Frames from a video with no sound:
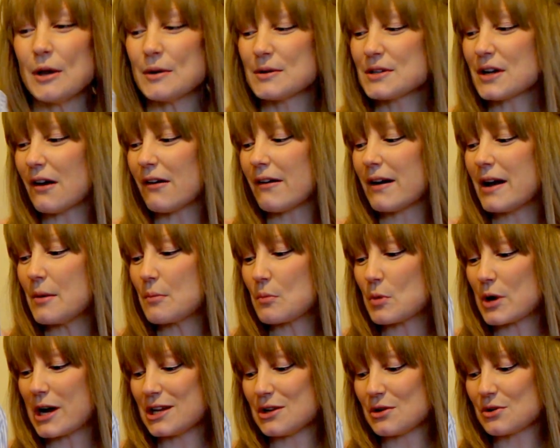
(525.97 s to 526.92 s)
time
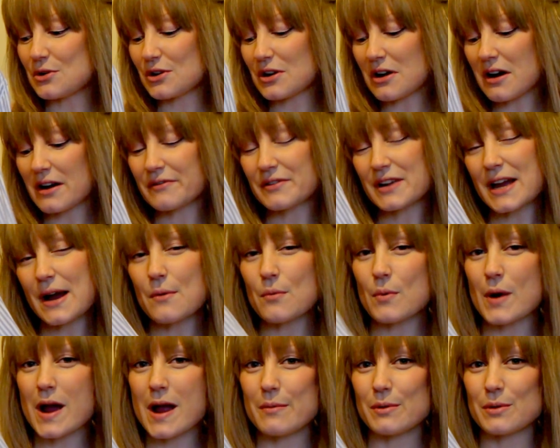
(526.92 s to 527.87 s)
where you can kind of get
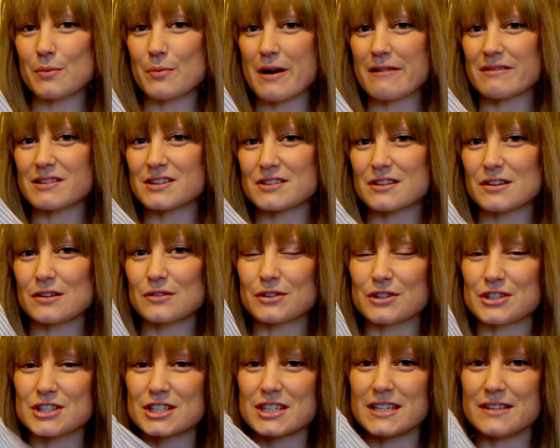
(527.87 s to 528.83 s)
away with wearing just a
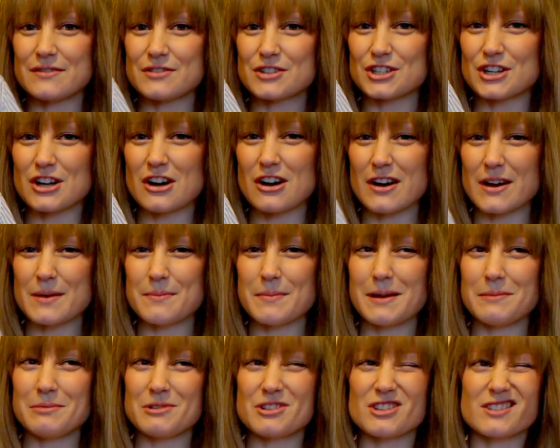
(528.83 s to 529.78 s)
long sleeve shirt and
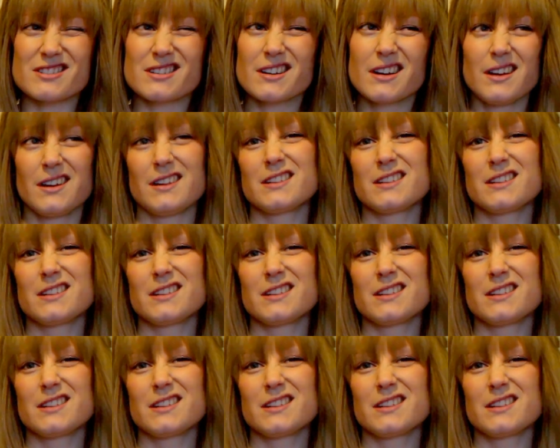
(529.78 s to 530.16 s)
maybe just